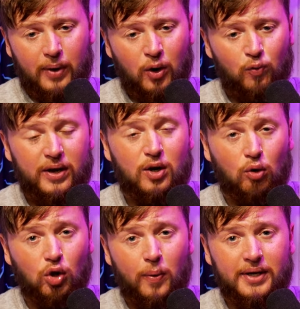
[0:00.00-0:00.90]
I know
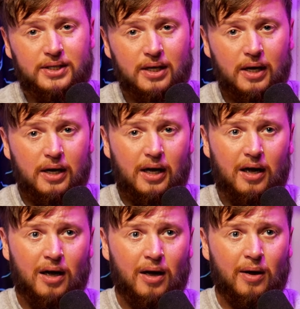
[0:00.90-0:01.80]
Rico Lewis,
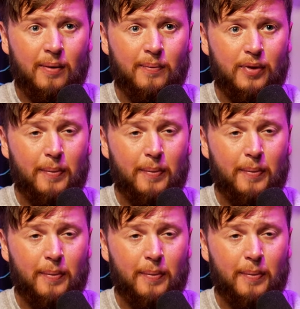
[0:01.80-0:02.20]
the